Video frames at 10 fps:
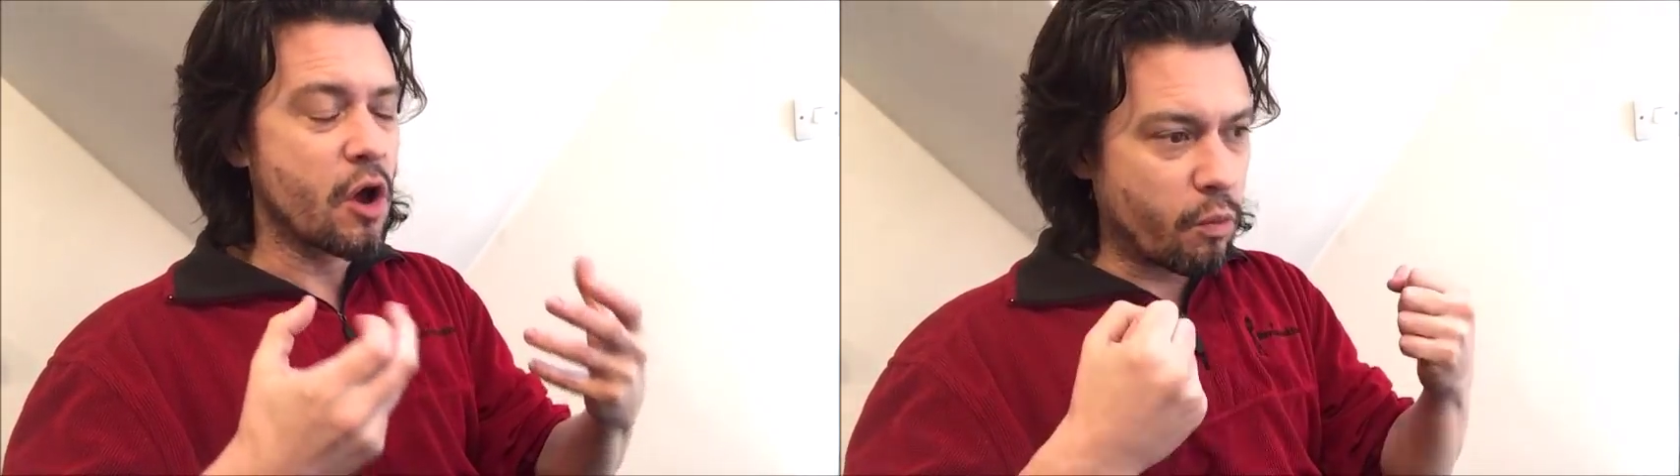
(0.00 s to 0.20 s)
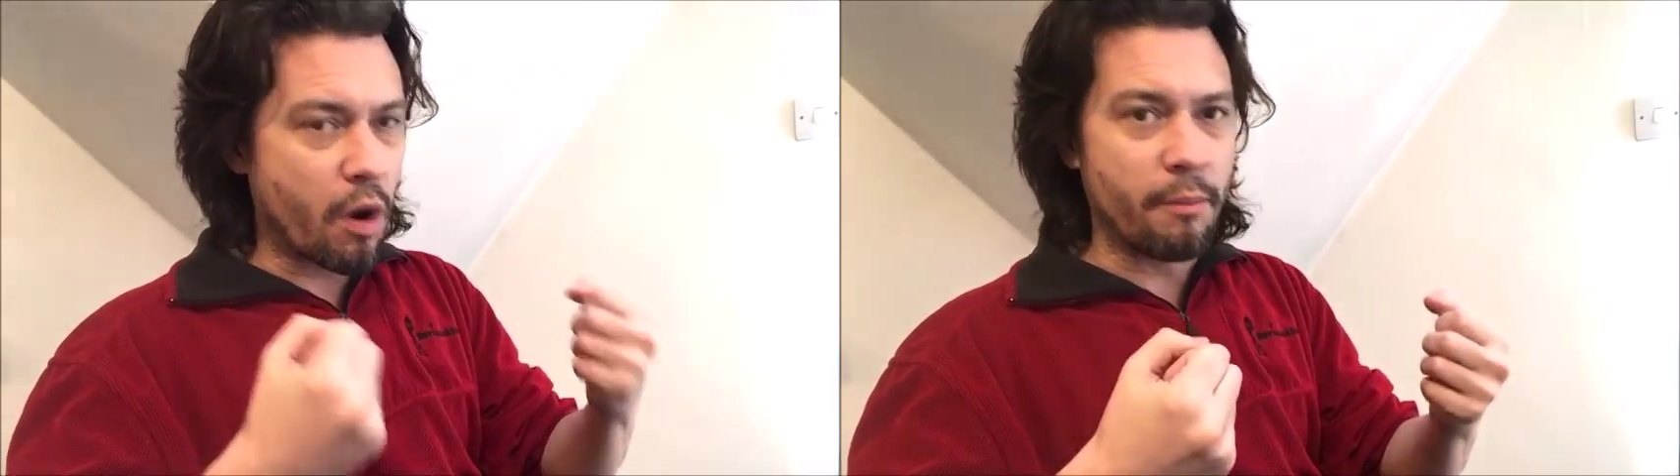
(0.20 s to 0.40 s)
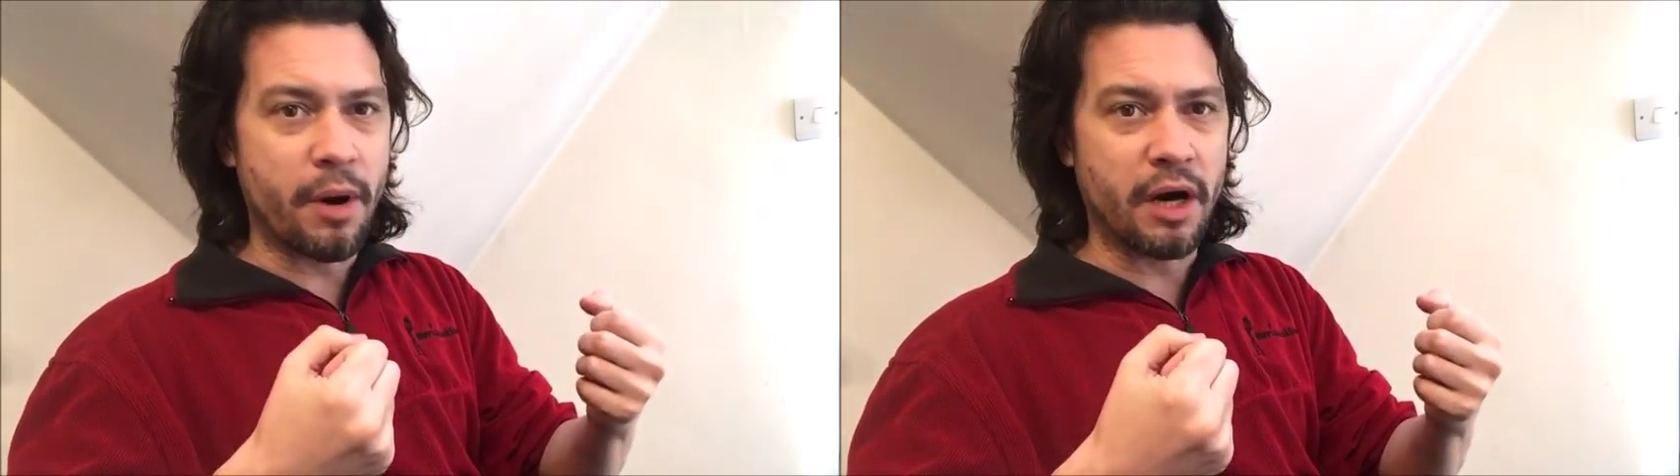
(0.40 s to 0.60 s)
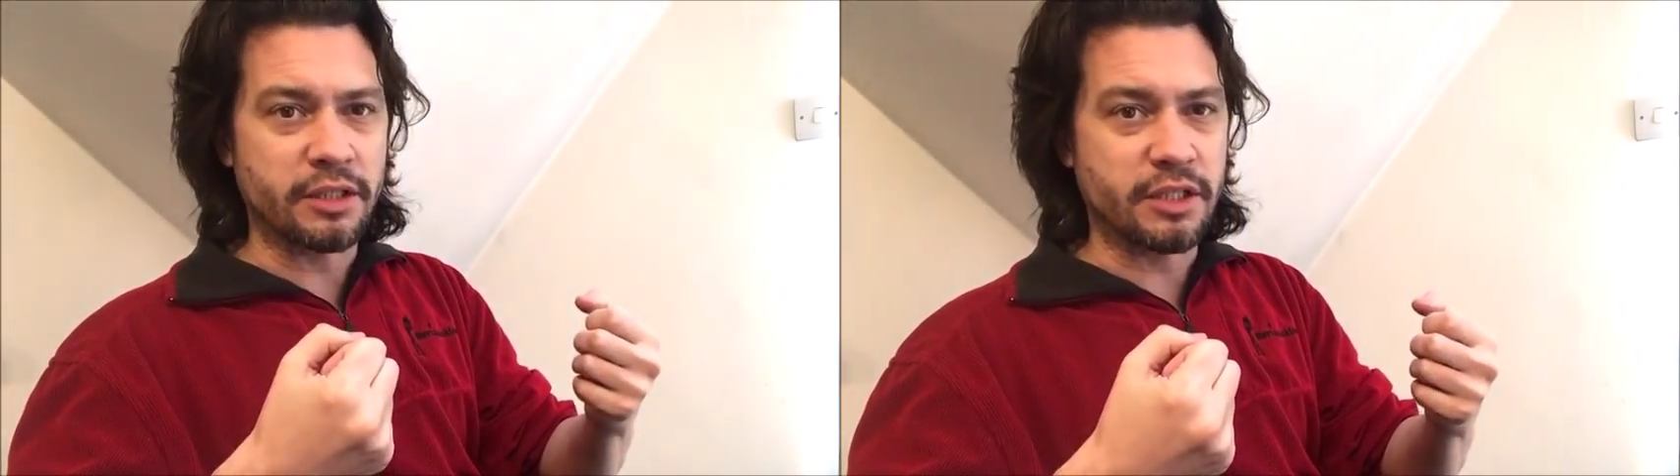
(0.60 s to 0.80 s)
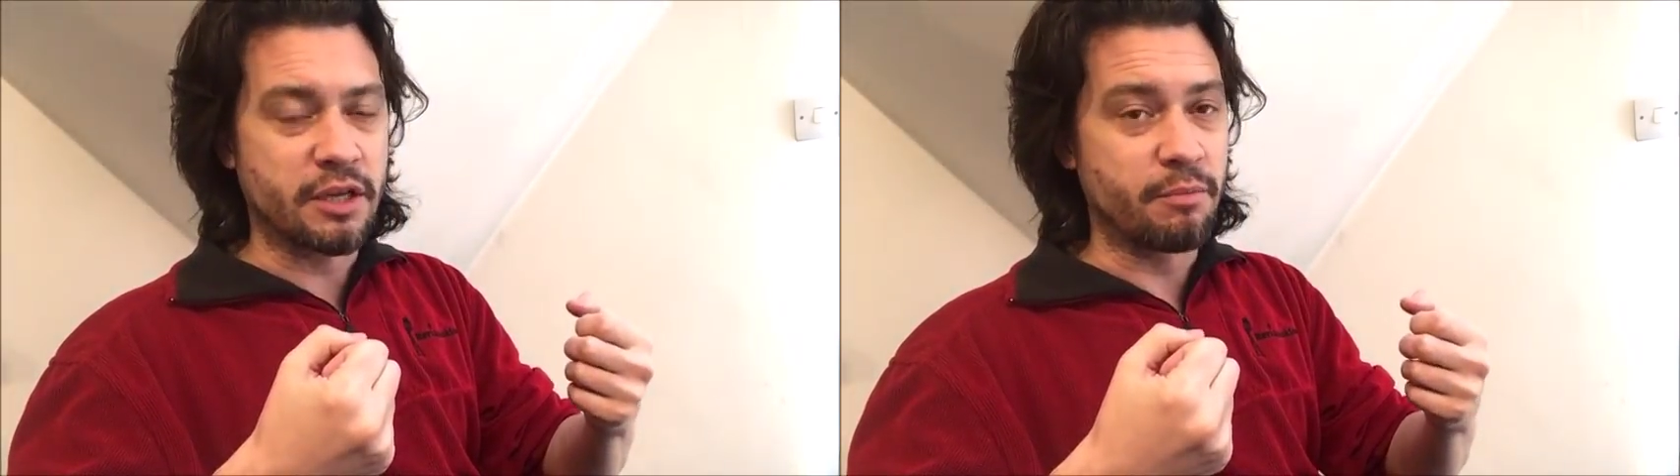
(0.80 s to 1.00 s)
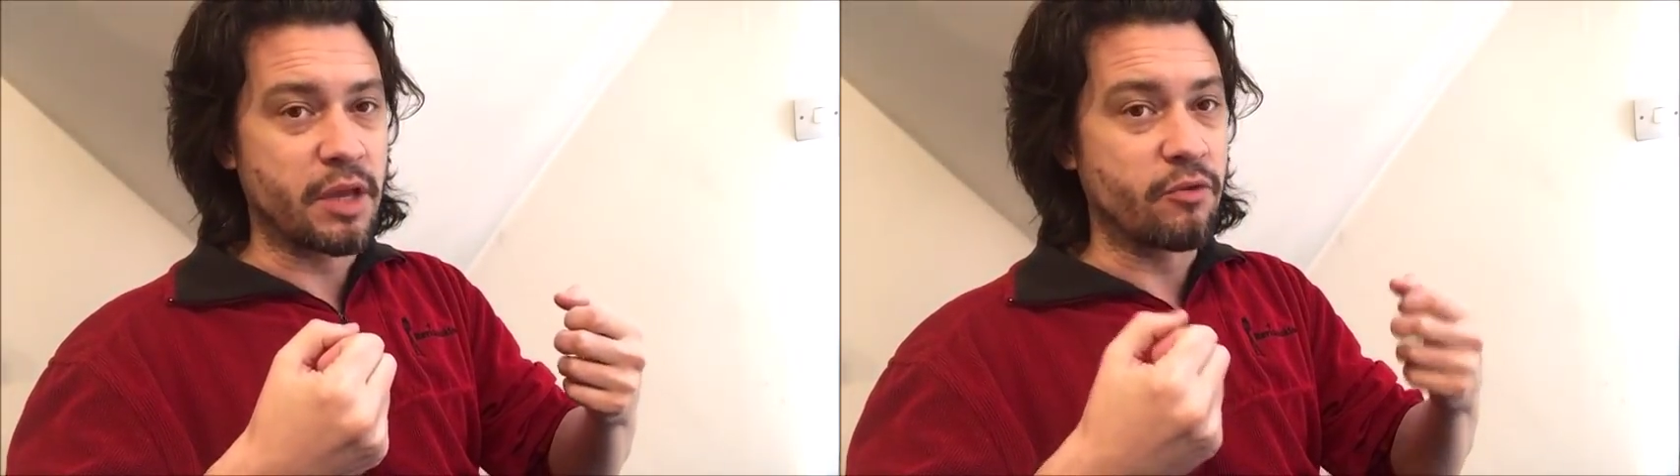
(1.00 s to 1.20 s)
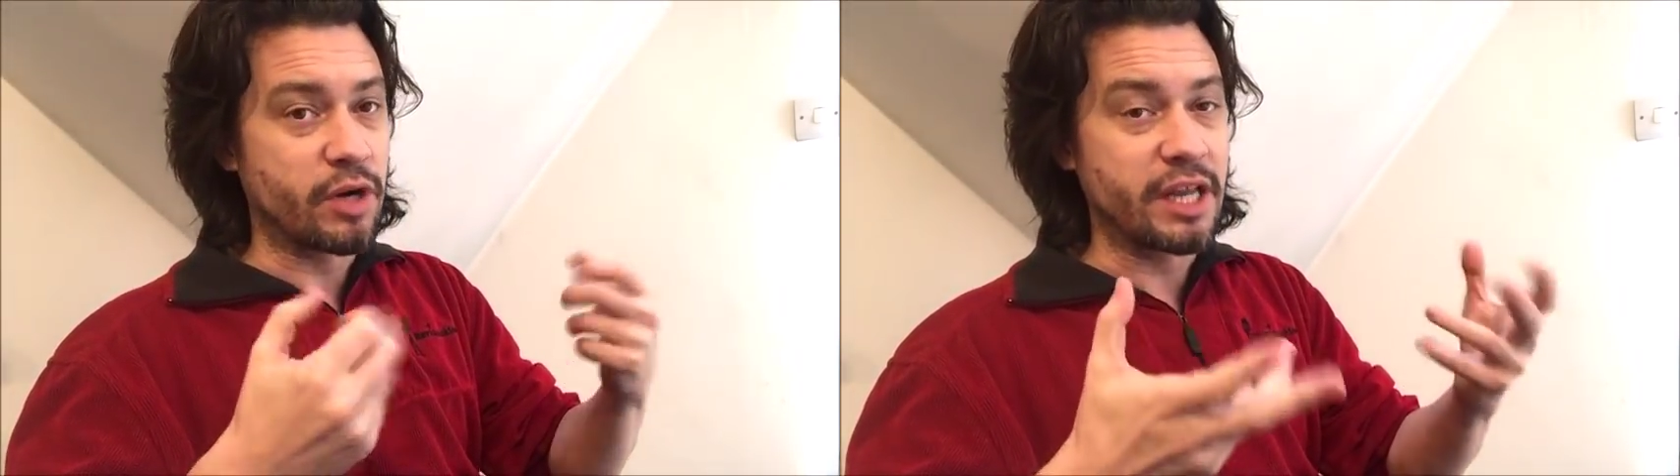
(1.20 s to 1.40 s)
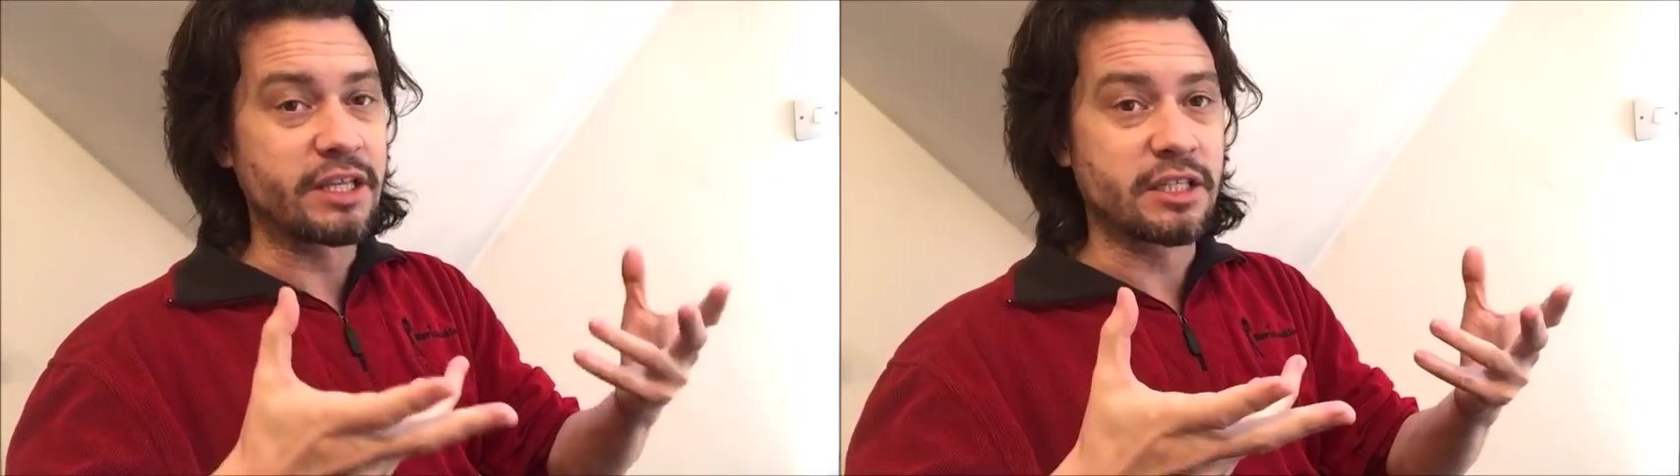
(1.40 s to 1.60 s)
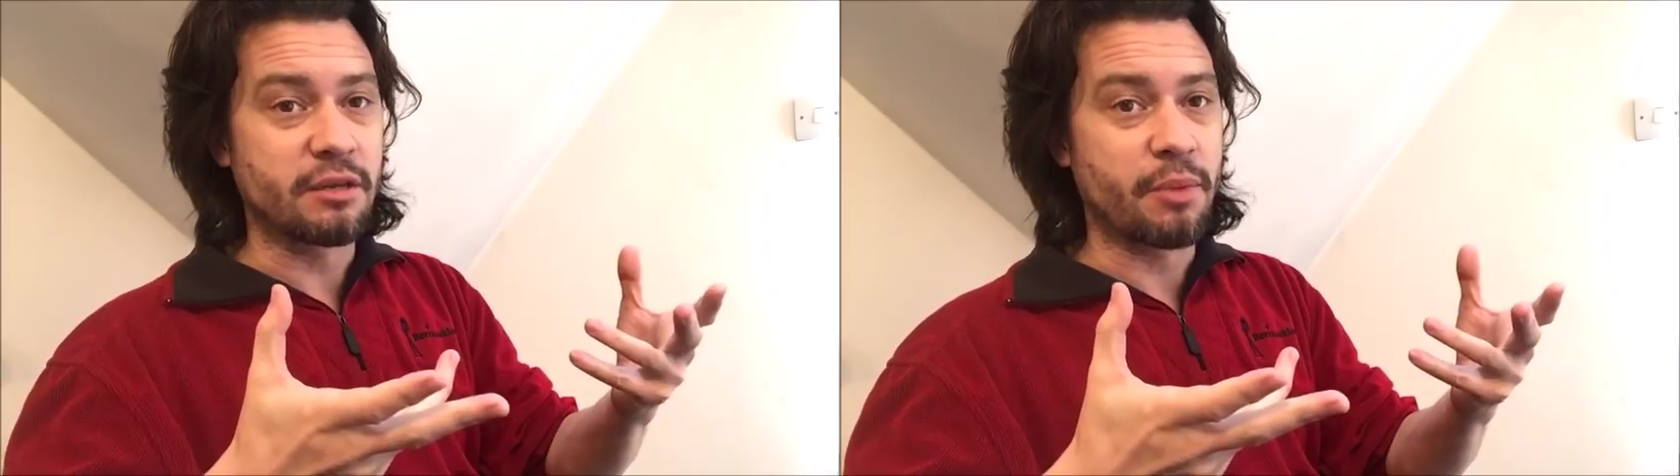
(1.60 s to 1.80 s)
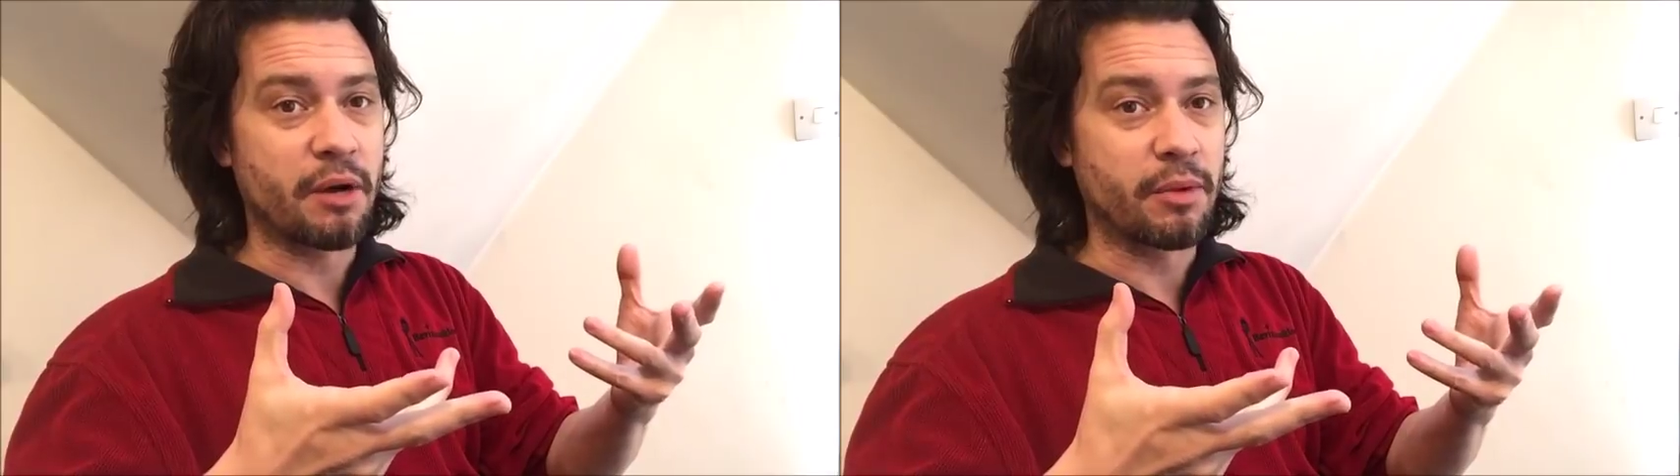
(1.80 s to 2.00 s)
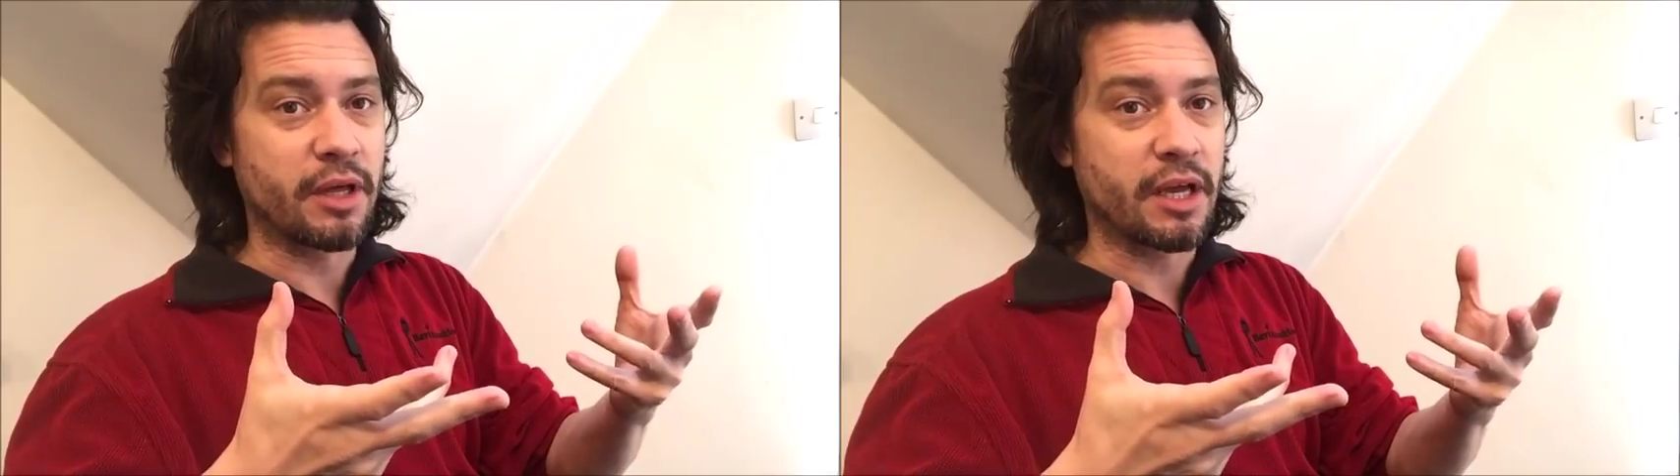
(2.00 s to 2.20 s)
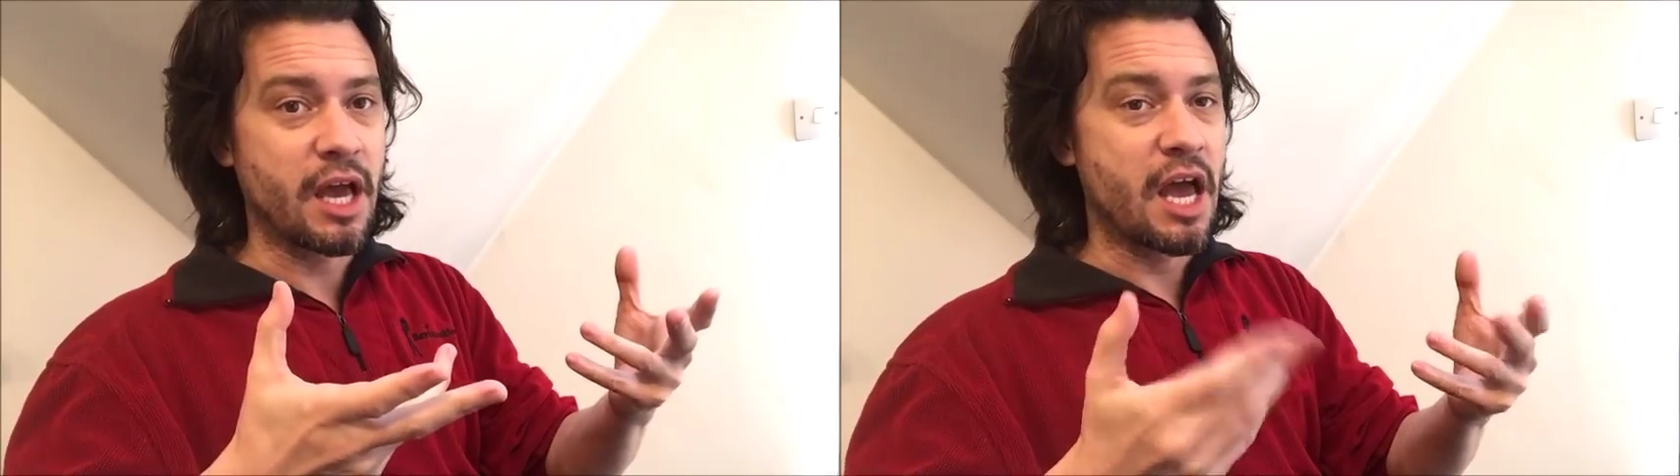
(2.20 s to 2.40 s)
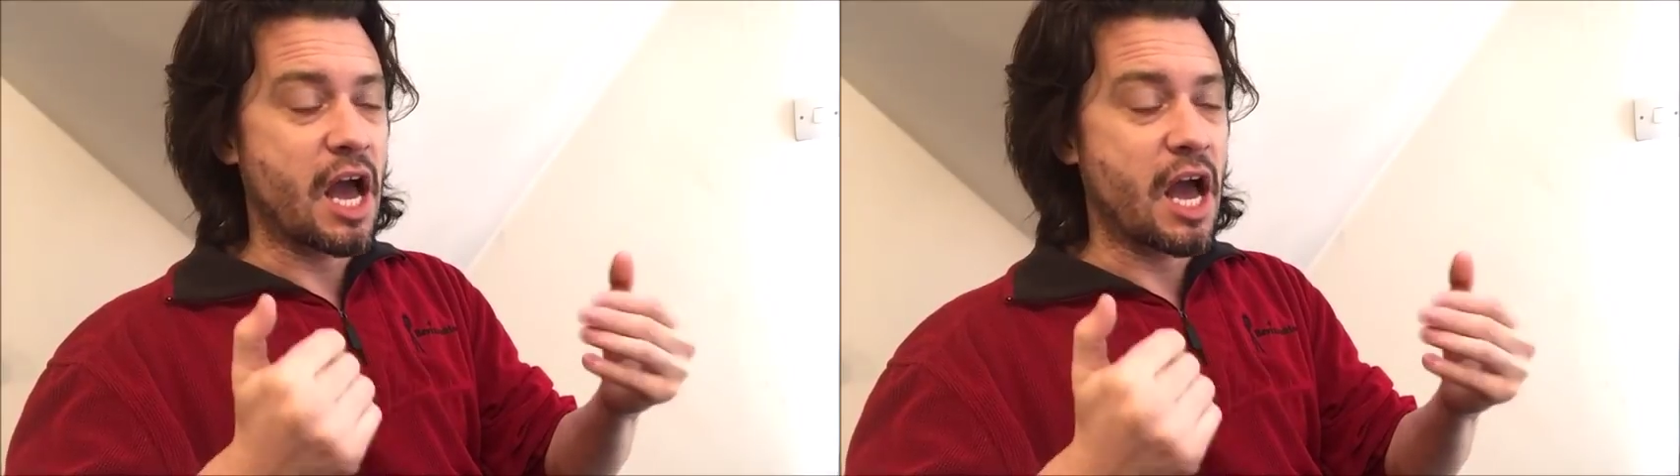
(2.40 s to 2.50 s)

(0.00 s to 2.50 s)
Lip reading: what parts can be released to the public